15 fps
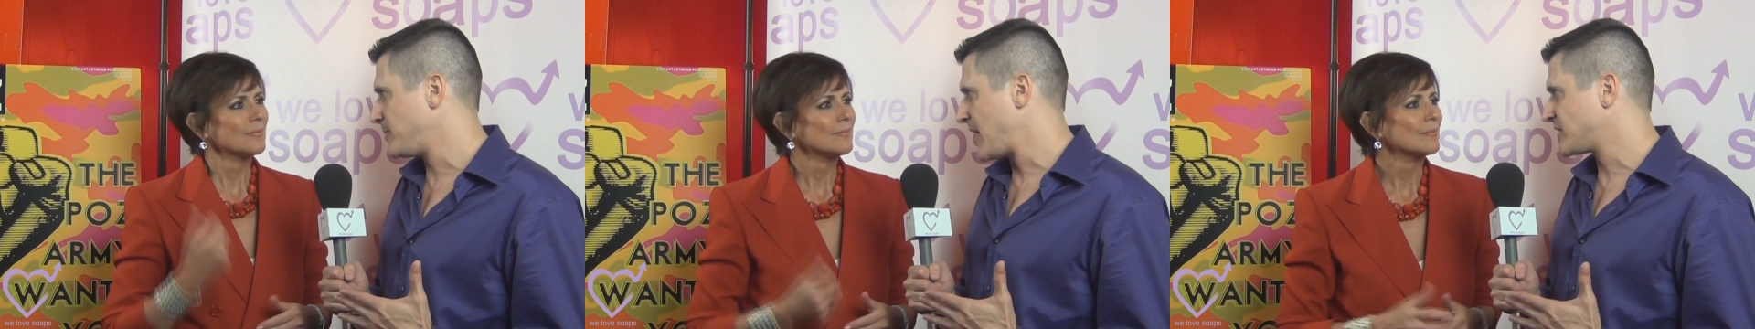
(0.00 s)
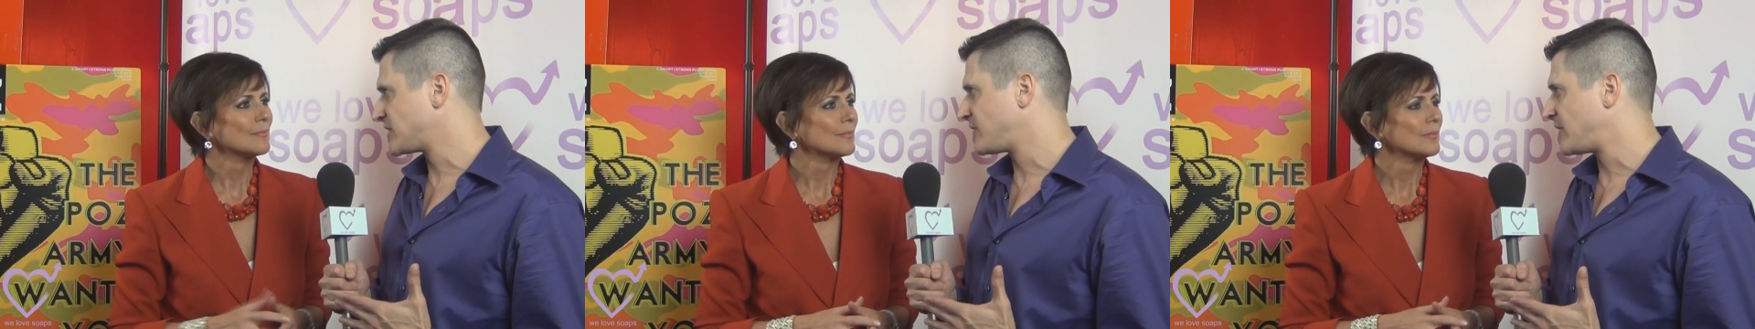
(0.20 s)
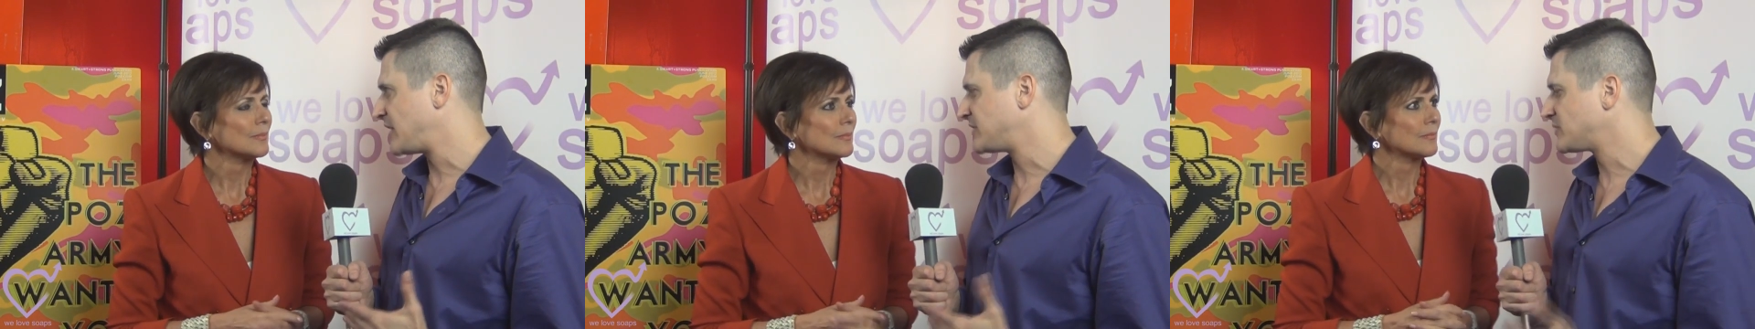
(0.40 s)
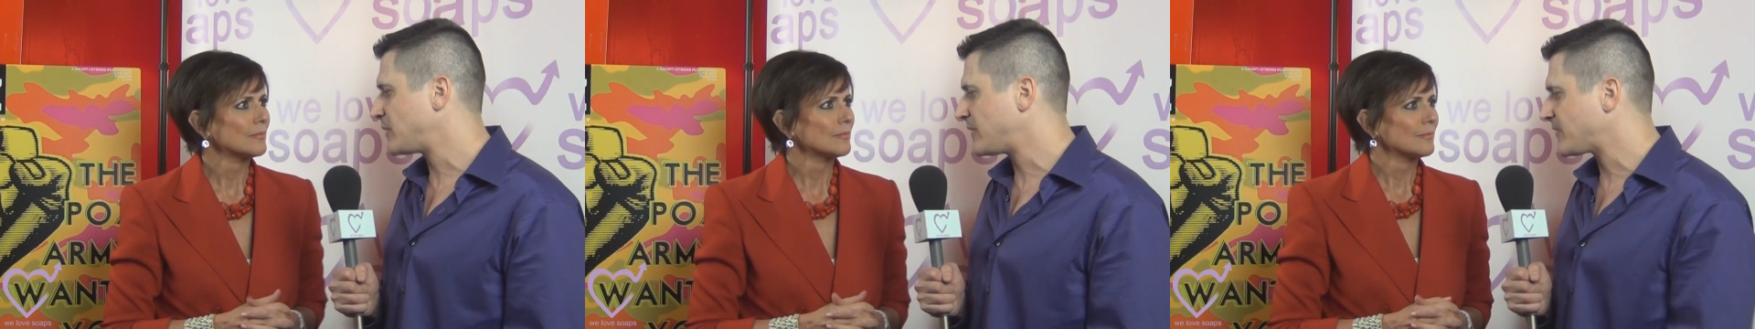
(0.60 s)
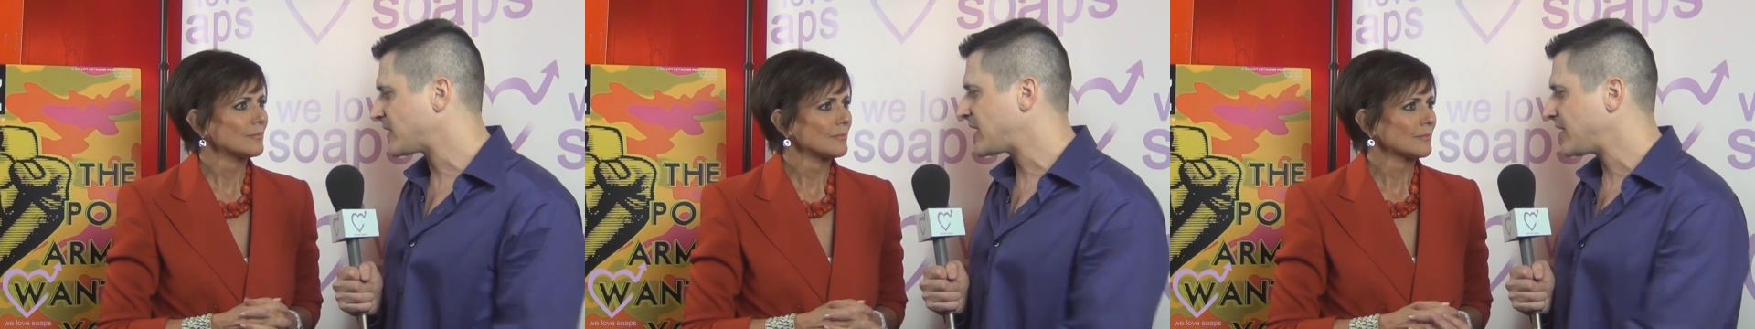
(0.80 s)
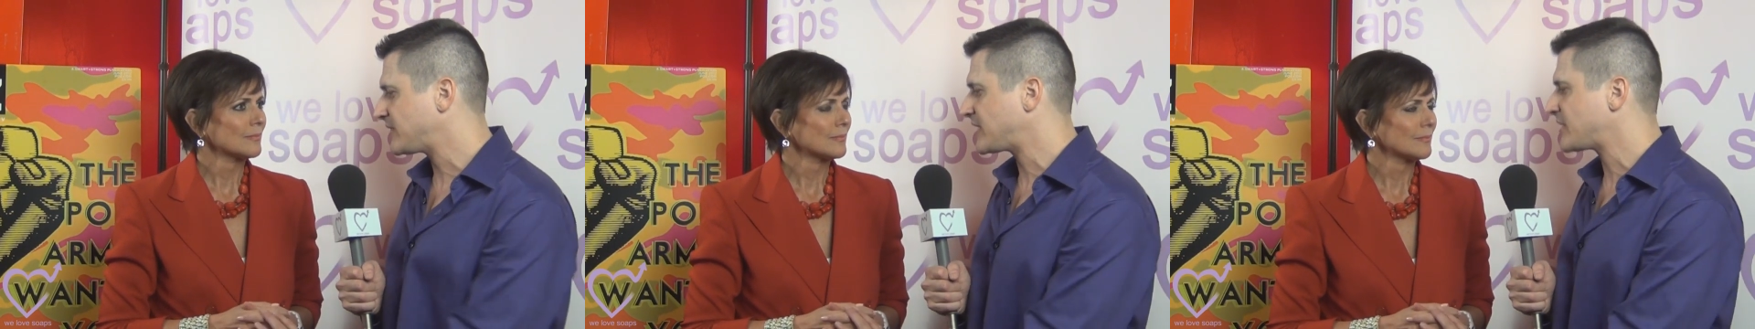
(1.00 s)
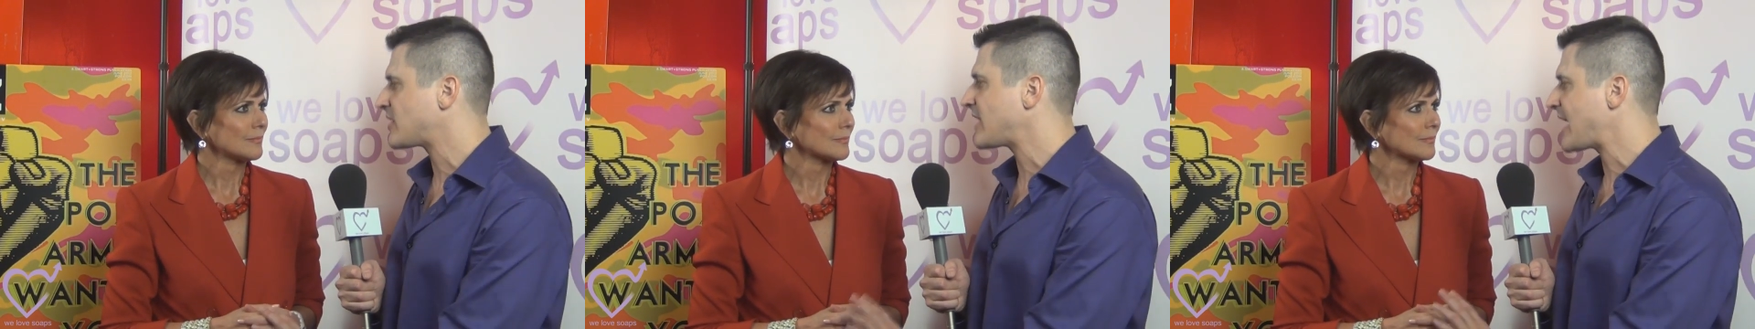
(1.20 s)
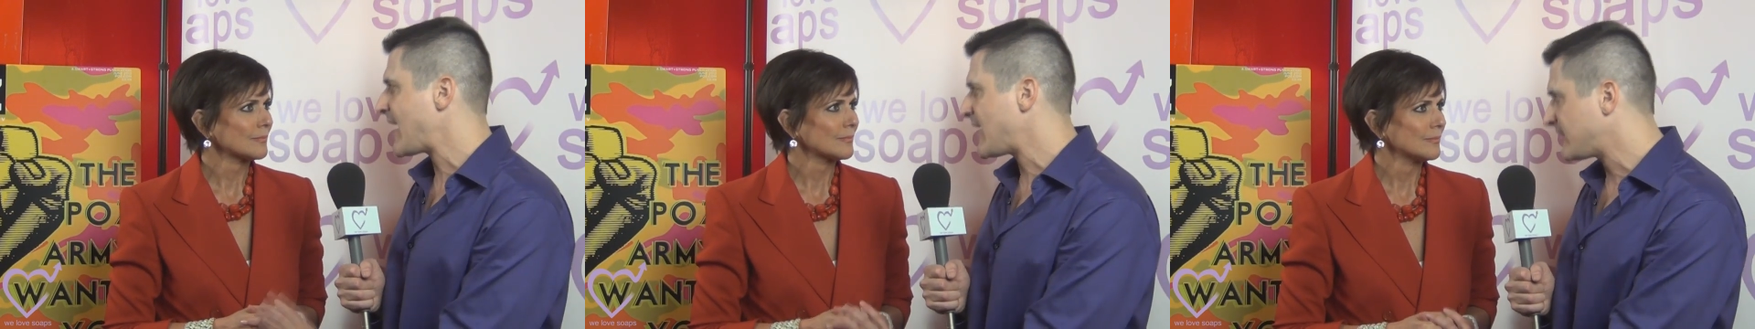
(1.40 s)
Speaker 1: impact of AIDS, and we forget that our
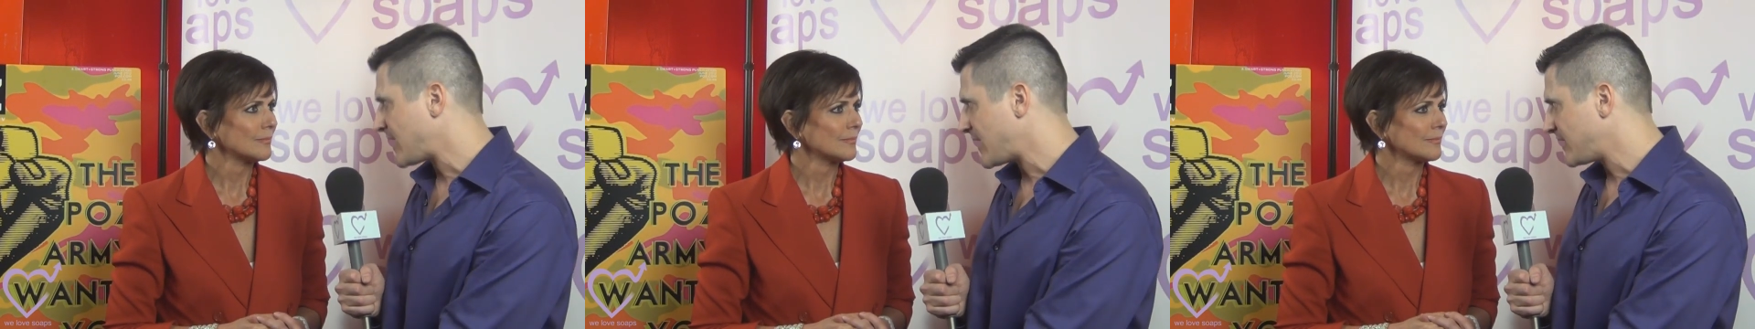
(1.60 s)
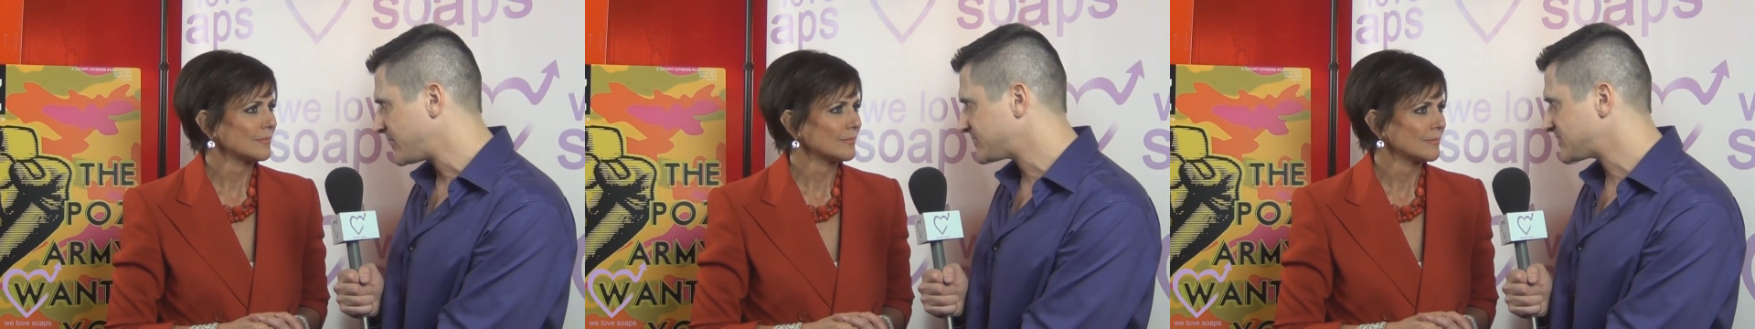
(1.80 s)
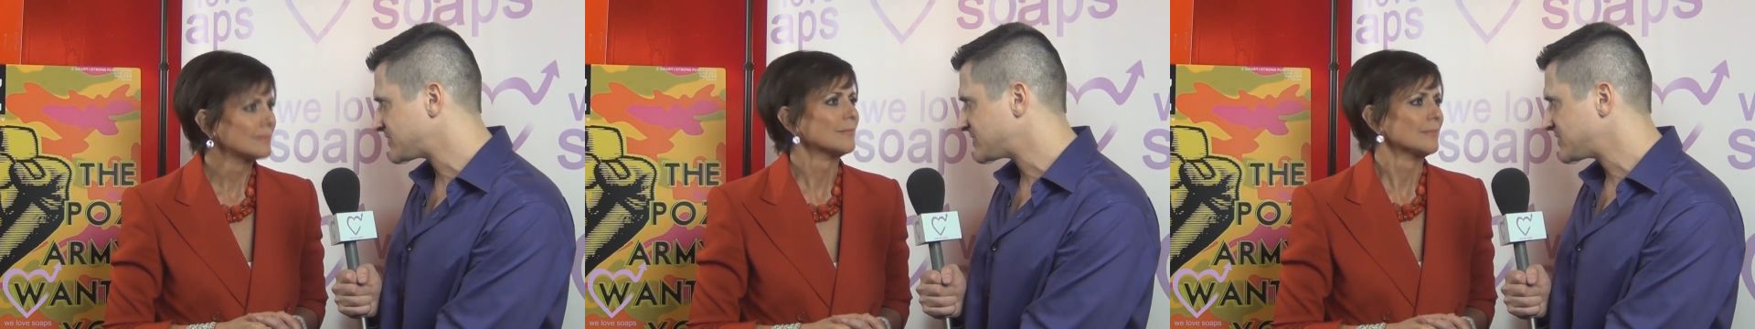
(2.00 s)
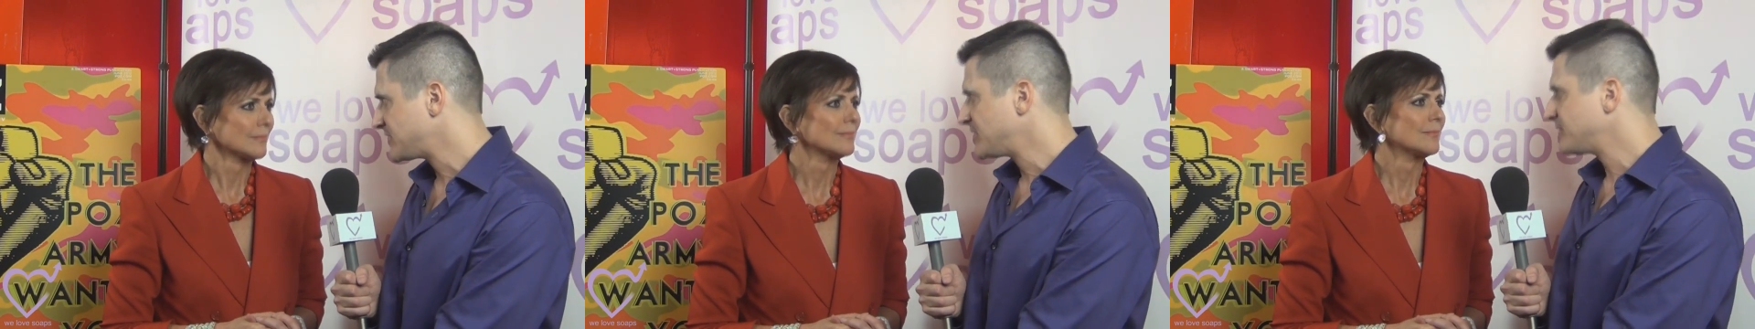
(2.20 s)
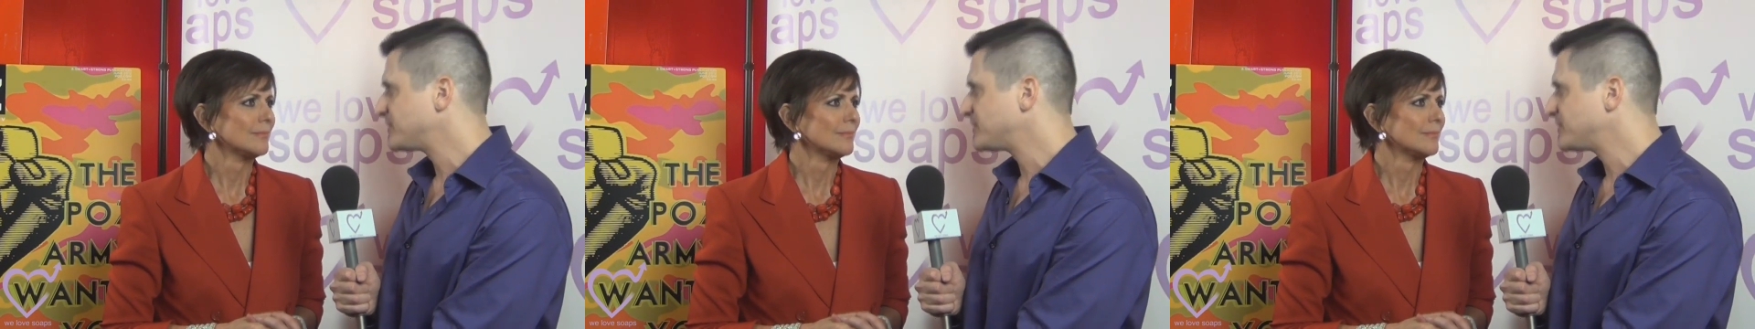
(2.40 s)
allies,